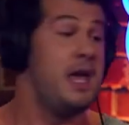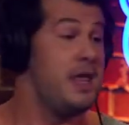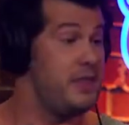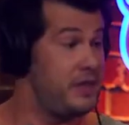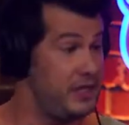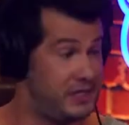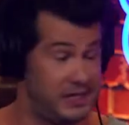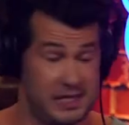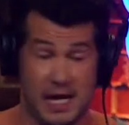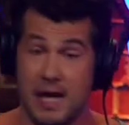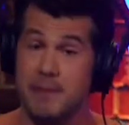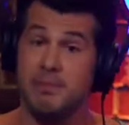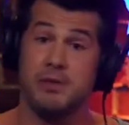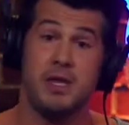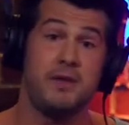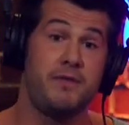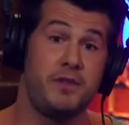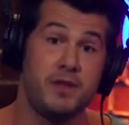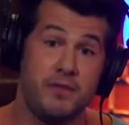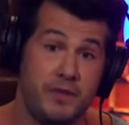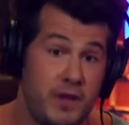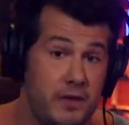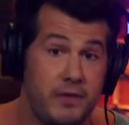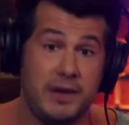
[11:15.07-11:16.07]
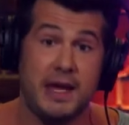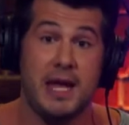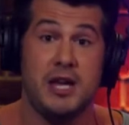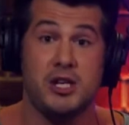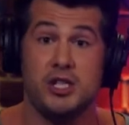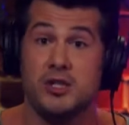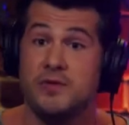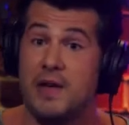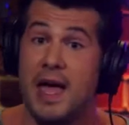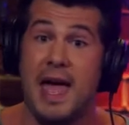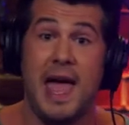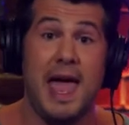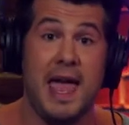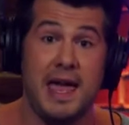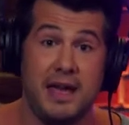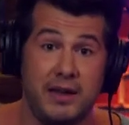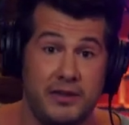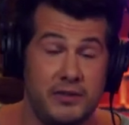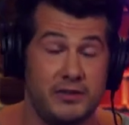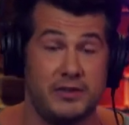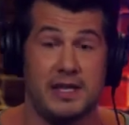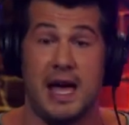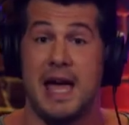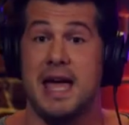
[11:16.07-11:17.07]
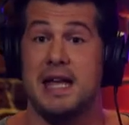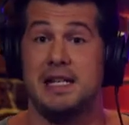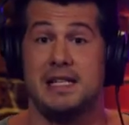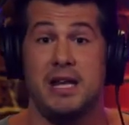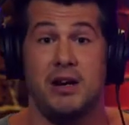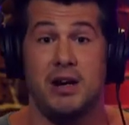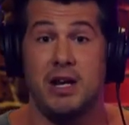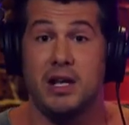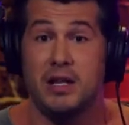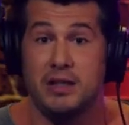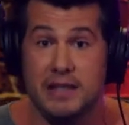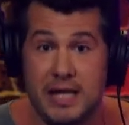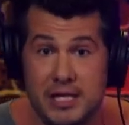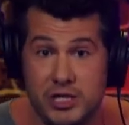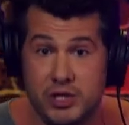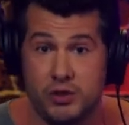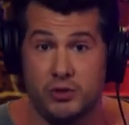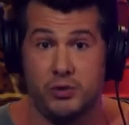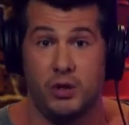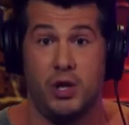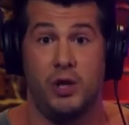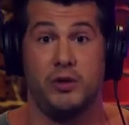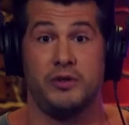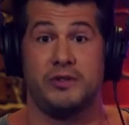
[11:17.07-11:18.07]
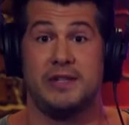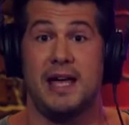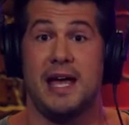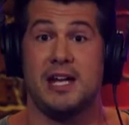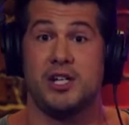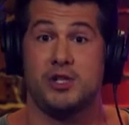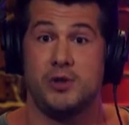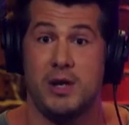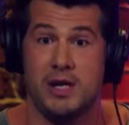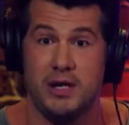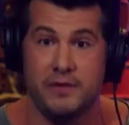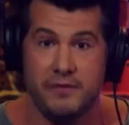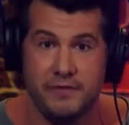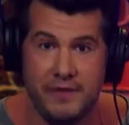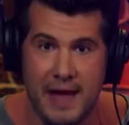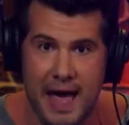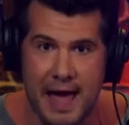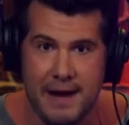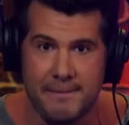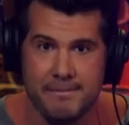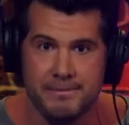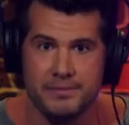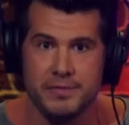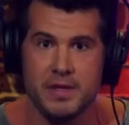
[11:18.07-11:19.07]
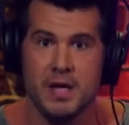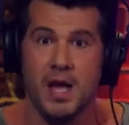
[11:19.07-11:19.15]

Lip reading: The same thing for the vilification of eggs, dietary cholesterol, saturated fat.